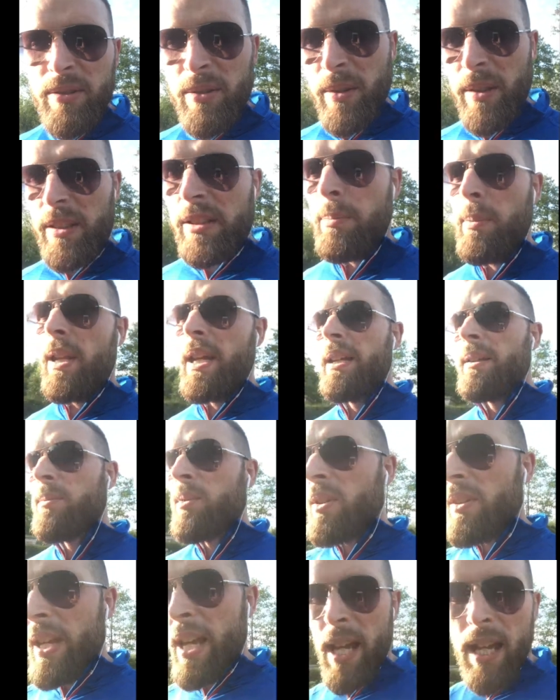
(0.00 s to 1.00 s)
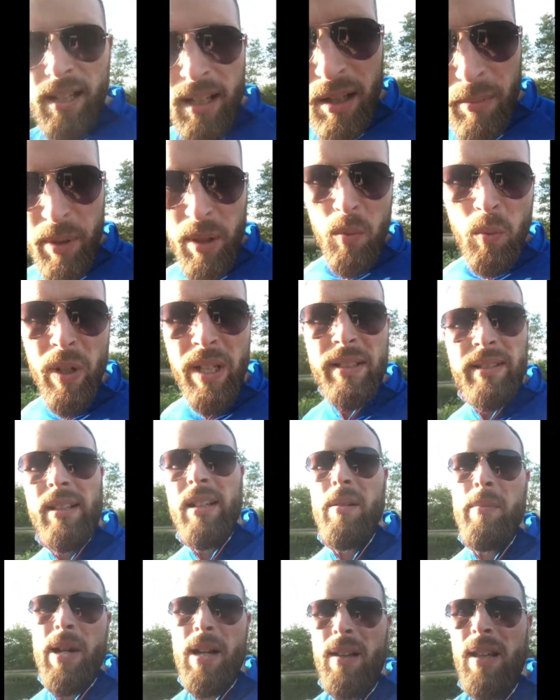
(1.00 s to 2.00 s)
to explain what the hell I'll be wheezing
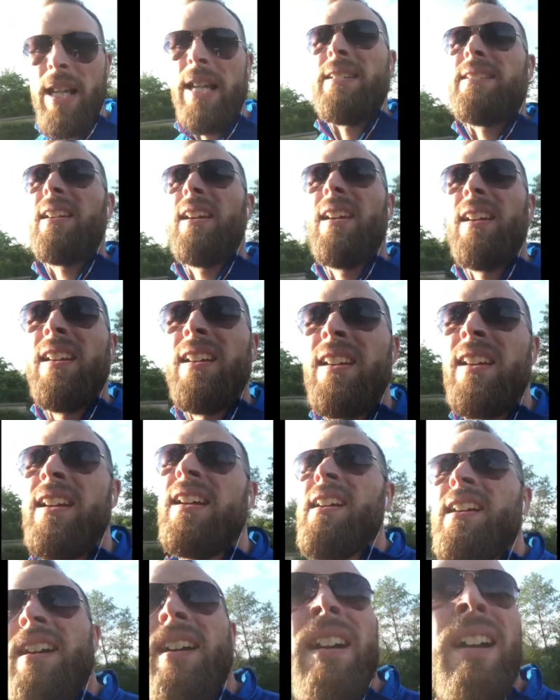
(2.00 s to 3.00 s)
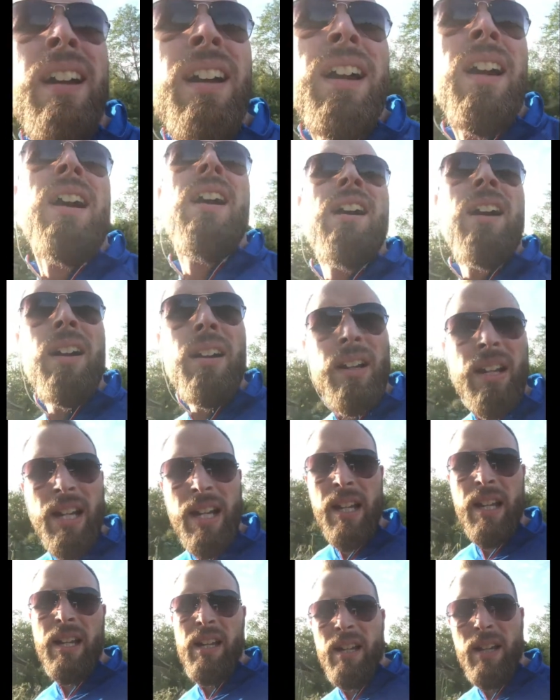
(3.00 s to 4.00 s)
about later.
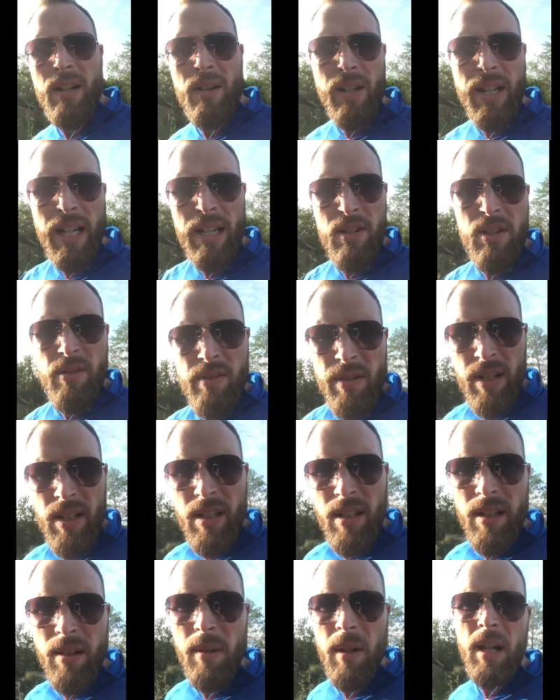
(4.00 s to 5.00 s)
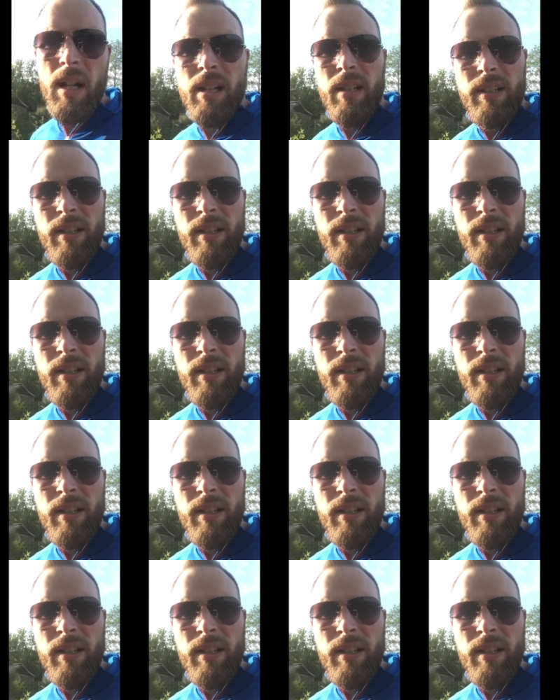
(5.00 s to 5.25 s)
Okay, I'll catch you in a little while.